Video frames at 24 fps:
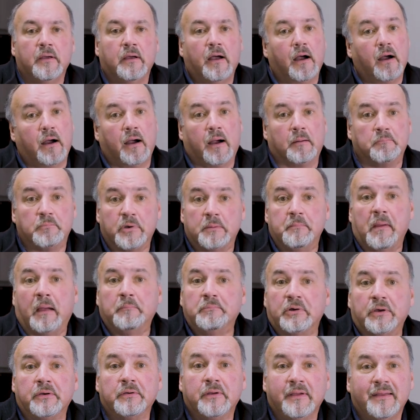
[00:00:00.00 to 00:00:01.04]

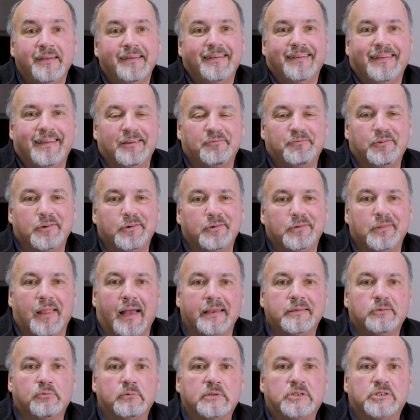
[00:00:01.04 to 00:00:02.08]
Remember, if you
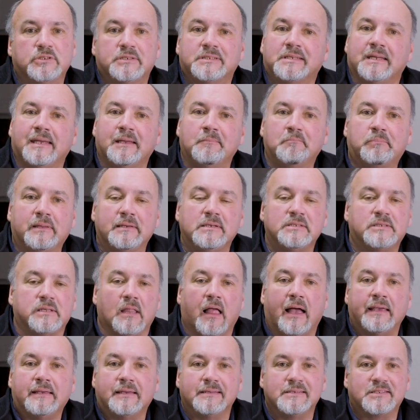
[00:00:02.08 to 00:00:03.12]
liked what you've seen, please
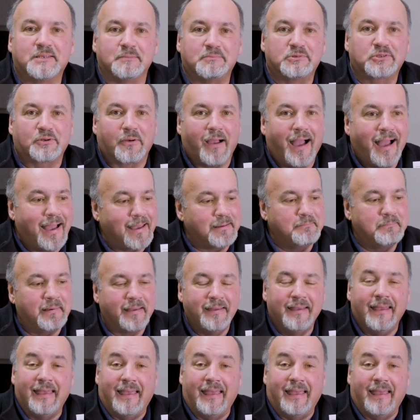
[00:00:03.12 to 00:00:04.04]
like and subscribe,